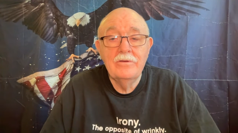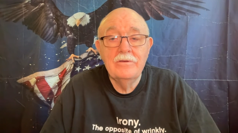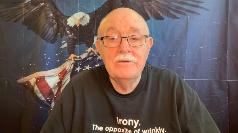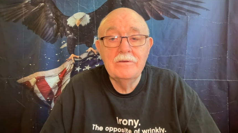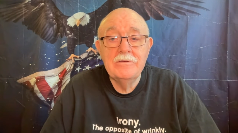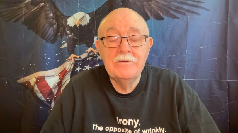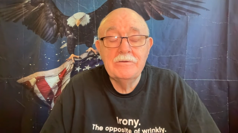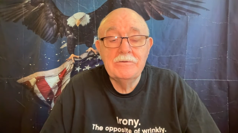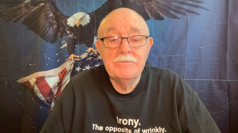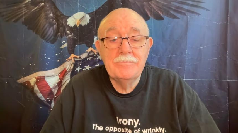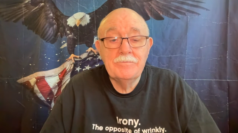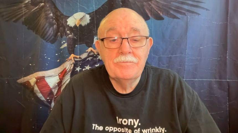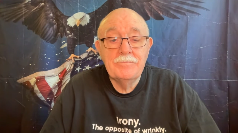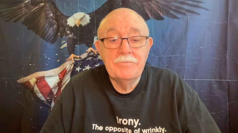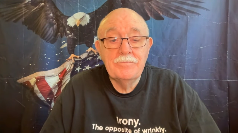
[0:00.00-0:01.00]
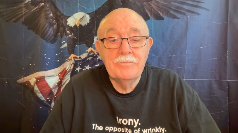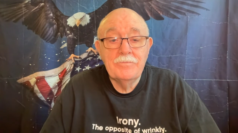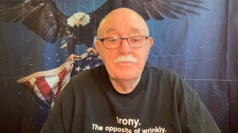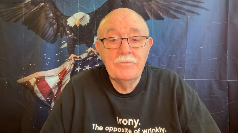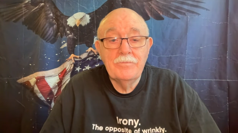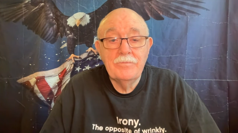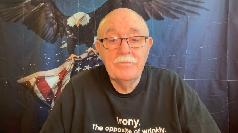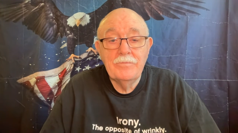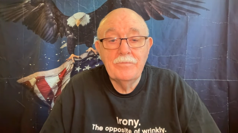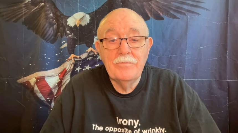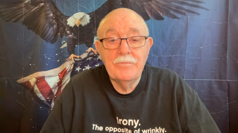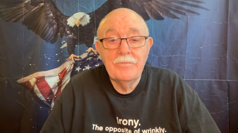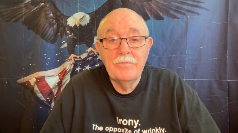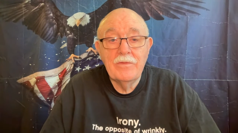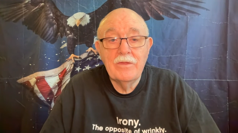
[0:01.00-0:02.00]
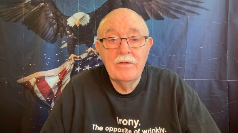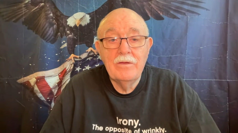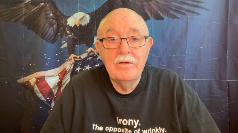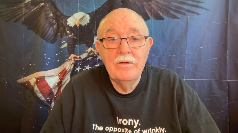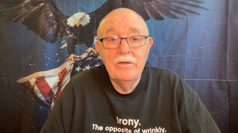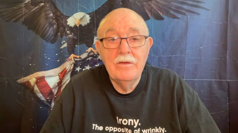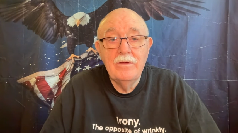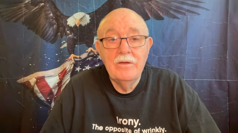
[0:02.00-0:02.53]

Nothing is said.